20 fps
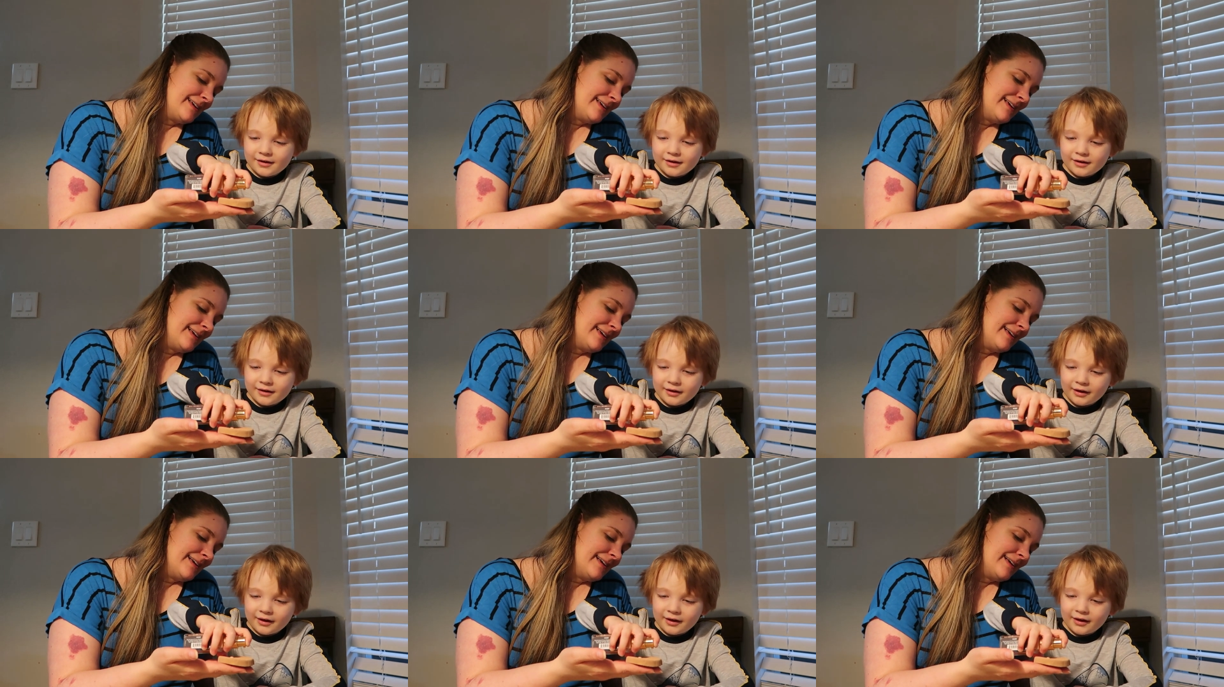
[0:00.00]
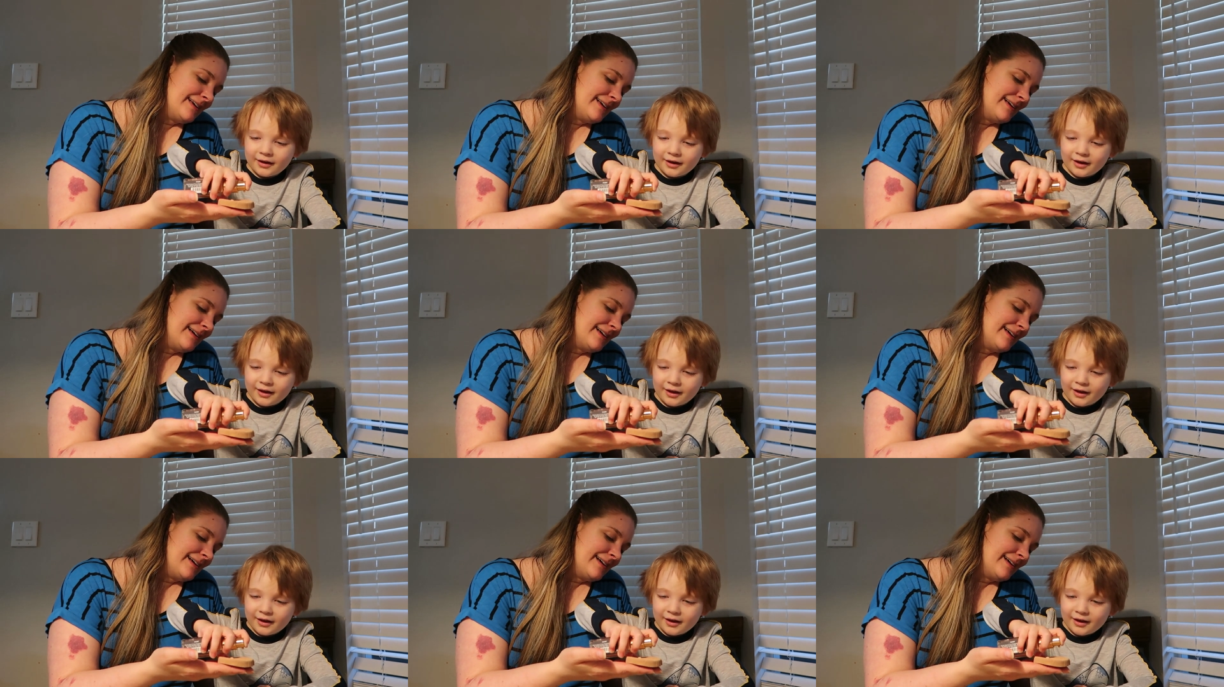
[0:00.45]

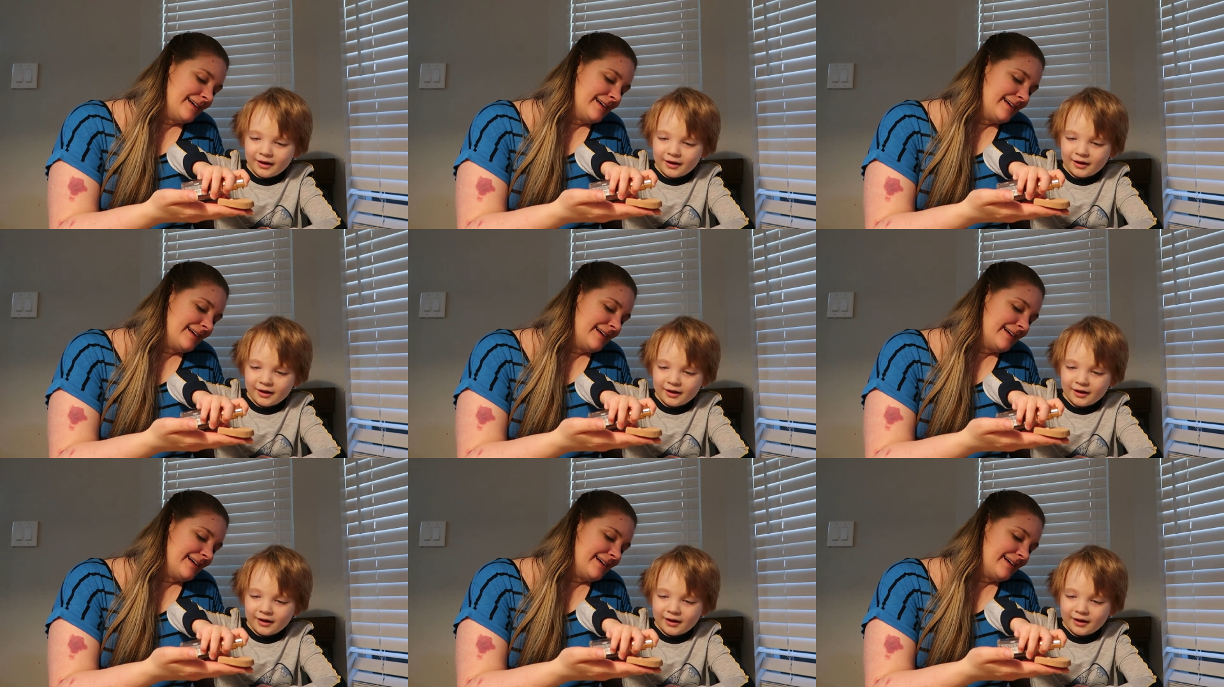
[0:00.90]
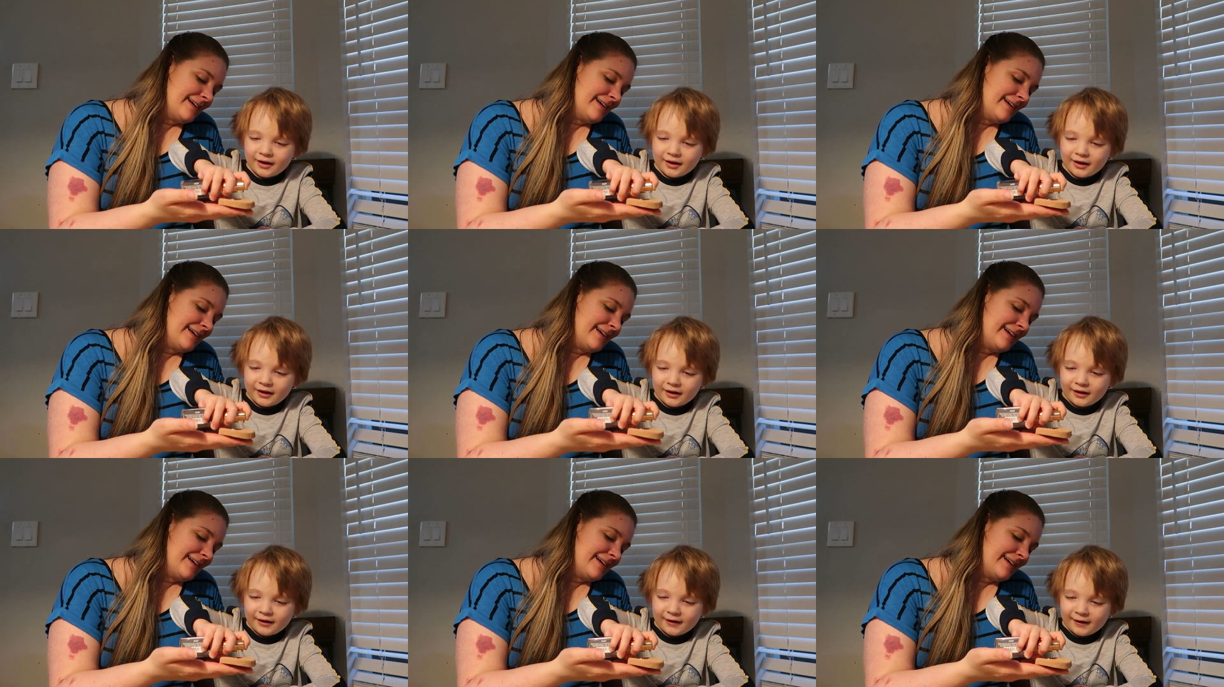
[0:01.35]

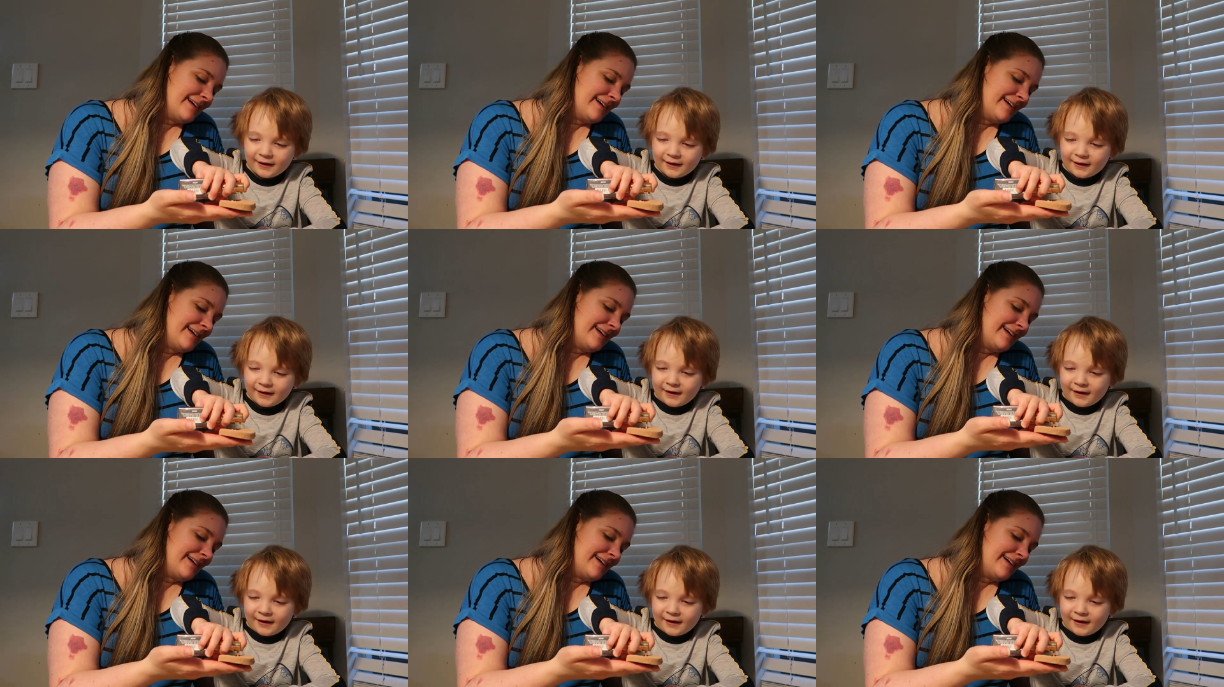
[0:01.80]
Nobody speaks.